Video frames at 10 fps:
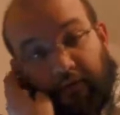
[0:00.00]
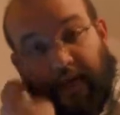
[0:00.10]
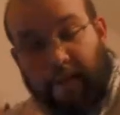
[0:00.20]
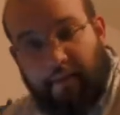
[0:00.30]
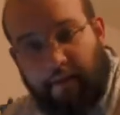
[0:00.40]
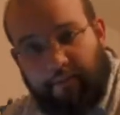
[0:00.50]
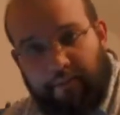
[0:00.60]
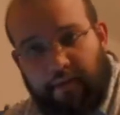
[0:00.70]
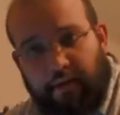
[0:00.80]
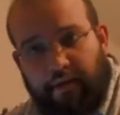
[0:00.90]
Capcom.
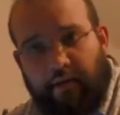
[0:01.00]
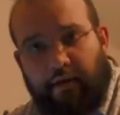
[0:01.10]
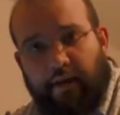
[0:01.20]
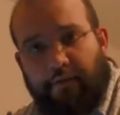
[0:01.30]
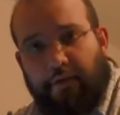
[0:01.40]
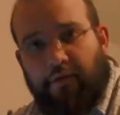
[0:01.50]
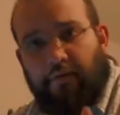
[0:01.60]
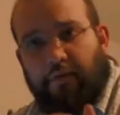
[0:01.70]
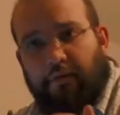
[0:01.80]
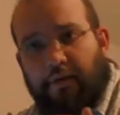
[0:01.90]
If
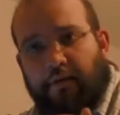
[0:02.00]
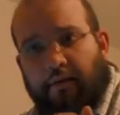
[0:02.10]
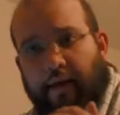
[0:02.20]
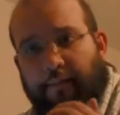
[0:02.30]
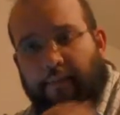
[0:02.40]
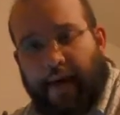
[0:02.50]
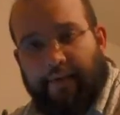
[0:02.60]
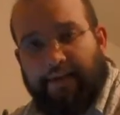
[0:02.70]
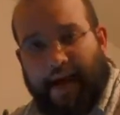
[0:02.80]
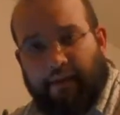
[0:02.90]
you buy
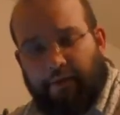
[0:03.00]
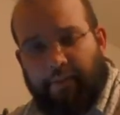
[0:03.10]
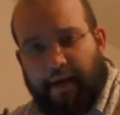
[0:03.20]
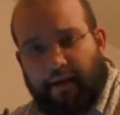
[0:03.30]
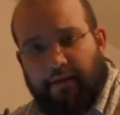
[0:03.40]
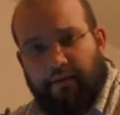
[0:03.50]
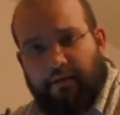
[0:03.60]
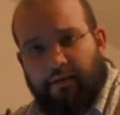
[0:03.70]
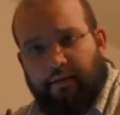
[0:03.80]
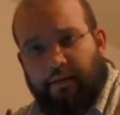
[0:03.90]
the download pack
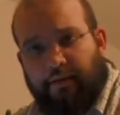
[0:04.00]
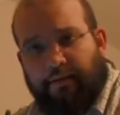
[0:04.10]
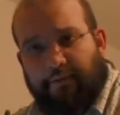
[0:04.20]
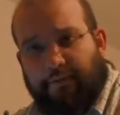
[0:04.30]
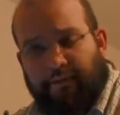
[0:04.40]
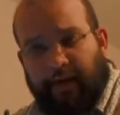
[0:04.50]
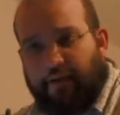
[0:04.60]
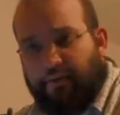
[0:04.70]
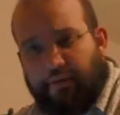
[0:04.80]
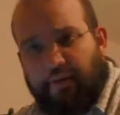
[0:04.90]
of
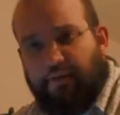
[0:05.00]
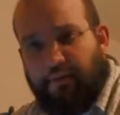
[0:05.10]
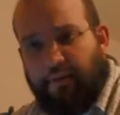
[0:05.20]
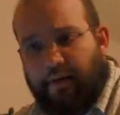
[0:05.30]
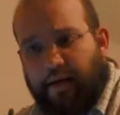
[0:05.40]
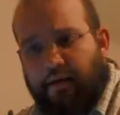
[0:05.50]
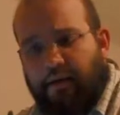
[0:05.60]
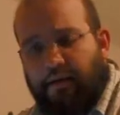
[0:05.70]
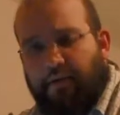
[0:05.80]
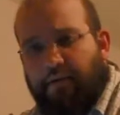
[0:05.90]
character skins and whatnot
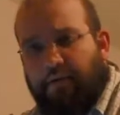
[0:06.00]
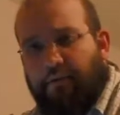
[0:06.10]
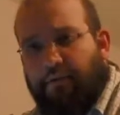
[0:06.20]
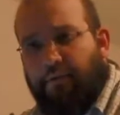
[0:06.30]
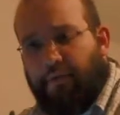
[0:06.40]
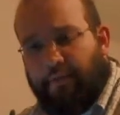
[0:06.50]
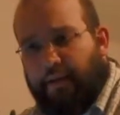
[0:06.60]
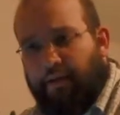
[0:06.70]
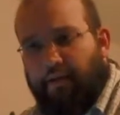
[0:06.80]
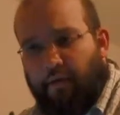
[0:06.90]
for the
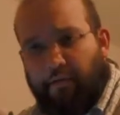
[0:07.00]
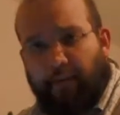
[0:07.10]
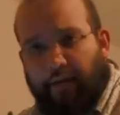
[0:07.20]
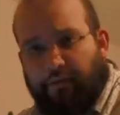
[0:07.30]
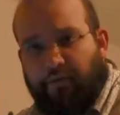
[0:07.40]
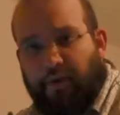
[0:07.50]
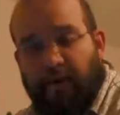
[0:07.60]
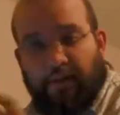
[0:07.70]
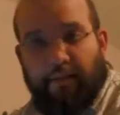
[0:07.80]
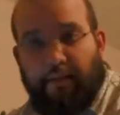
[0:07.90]
Vita or for the PS3, you
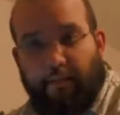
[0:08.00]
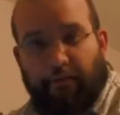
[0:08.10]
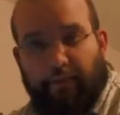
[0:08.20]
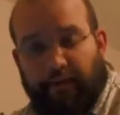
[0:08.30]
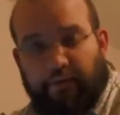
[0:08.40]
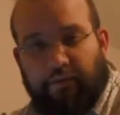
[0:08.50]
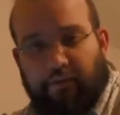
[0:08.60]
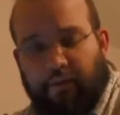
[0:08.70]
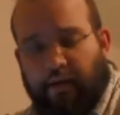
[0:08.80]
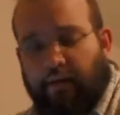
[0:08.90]
get to play them in both places.
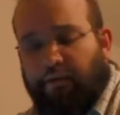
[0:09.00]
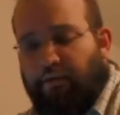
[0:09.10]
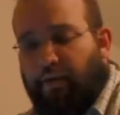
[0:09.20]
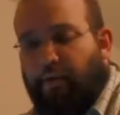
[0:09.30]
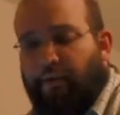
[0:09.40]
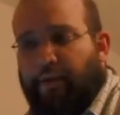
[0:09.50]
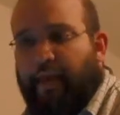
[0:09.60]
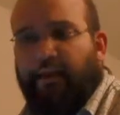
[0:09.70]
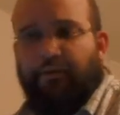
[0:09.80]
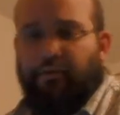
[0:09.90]
So that
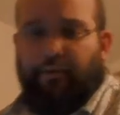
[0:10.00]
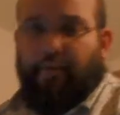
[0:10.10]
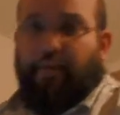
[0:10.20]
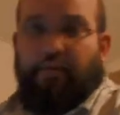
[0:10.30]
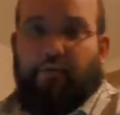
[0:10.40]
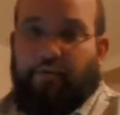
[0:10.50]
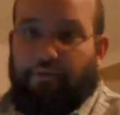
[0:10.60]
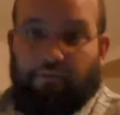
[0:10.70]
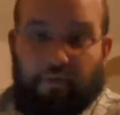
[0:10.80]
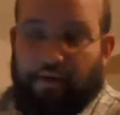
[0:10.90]
is something
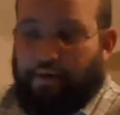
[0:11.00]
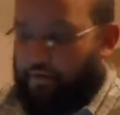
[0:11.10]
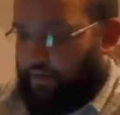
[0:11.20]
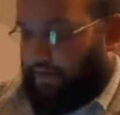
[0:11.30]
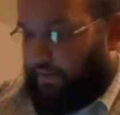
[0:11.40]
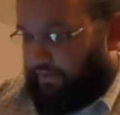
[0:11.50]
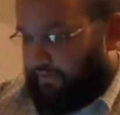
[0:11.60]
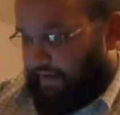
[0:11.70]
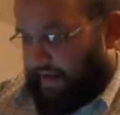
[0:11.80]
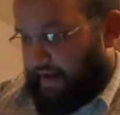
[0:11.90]
that's really cool that they're doing. Is
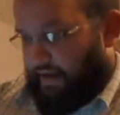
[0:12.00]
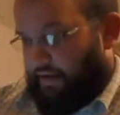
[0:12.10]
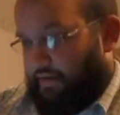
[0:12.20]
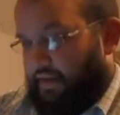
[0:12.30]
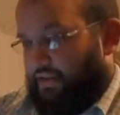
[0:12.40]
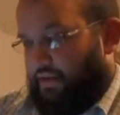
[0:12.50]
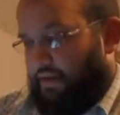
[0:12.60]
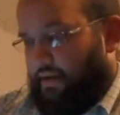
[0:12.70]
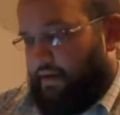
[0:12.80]
just that kind of integration.